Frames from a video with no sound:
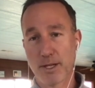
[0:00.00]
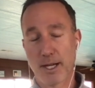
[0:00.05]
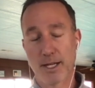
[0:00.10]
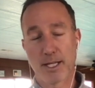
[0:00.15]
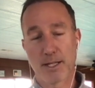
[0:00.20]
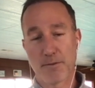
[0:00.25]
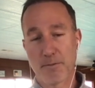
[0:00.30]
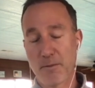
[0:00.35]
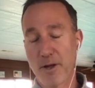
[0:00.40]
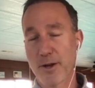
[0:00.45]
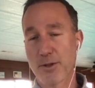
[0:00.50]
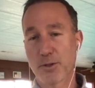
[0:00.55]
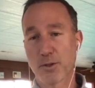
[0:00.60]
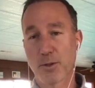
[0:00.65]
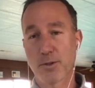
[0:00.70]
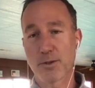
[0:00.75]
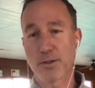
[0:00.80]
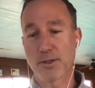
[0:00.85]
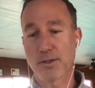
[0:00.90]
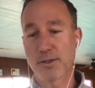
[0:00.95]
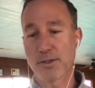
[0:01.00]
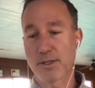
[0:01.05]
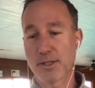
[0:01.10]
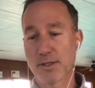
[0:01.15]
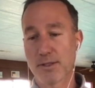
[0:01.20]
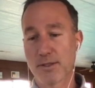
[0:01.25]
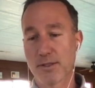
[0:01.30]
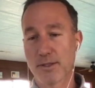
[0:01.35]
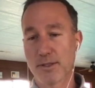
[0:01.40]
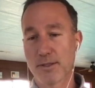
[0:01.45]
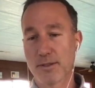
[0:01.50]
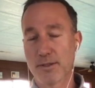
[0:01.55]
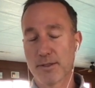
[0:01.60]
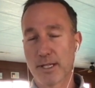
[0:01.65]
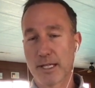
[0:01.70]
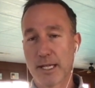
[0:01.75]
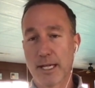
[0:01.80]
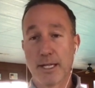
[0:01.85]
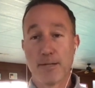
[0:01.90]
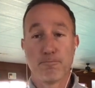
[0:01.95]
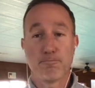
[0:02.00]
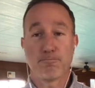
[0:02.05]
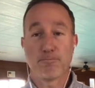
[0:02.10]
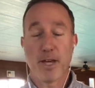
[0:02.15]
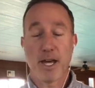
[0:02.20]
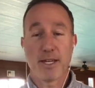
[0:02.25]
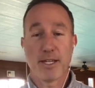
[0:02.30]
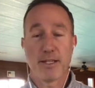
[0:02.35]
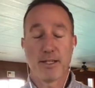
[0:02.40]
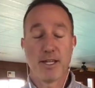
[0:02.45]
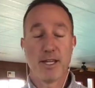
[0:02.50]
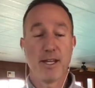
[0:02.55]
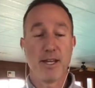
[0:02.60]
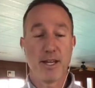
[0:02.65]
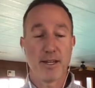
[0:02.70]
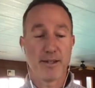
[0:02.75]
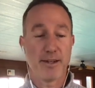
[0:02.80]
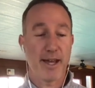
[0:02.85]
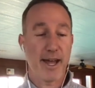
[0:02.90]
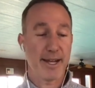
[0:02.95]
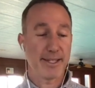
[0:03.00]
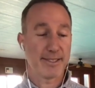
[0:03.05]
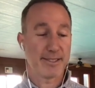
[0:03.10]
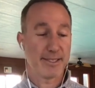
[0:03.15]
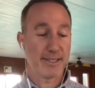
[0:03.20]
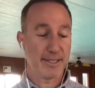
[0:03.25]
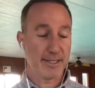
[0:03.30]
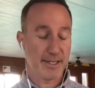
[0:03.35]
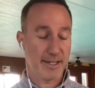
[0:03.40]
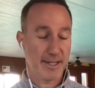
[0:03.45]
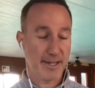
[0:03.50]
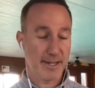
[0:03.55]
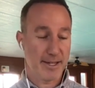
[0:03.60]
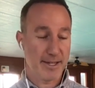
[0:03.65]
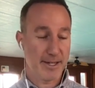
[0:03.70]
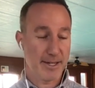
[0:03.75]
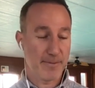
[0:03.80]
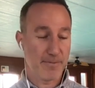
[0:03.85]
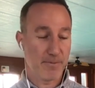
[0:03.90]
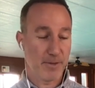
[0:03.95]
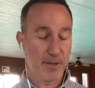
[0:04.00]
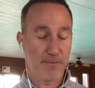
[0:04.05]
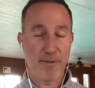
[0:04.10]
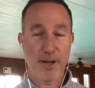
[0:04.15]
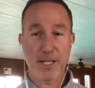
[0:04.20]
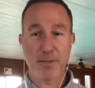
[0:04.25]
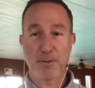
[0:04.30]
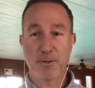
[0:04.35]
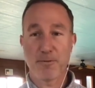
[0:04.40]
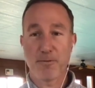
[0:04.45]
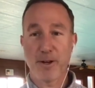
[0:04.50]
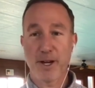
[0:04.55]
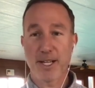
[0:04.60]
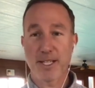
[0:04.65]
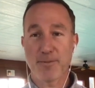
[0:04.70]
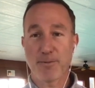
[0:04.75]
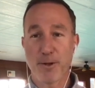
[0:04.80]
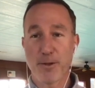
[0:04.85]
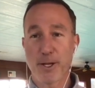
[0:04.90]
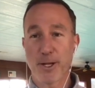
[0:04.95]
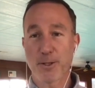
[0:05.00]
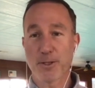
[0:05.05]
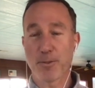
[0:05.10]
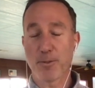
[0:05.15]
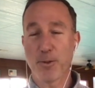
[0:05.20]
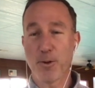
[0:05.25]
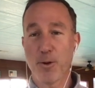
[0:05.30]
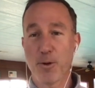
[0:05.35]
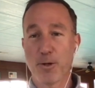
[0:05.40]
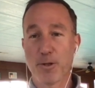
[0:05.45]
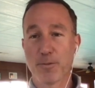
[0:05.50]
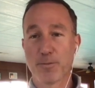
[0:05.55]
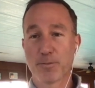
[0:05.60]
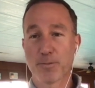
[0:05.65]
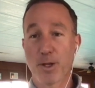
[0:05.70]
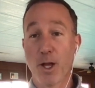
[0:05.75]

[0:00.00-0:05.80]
You got to get from a lot of sources. And uh, again, not not um, investment advice, but I think it's important.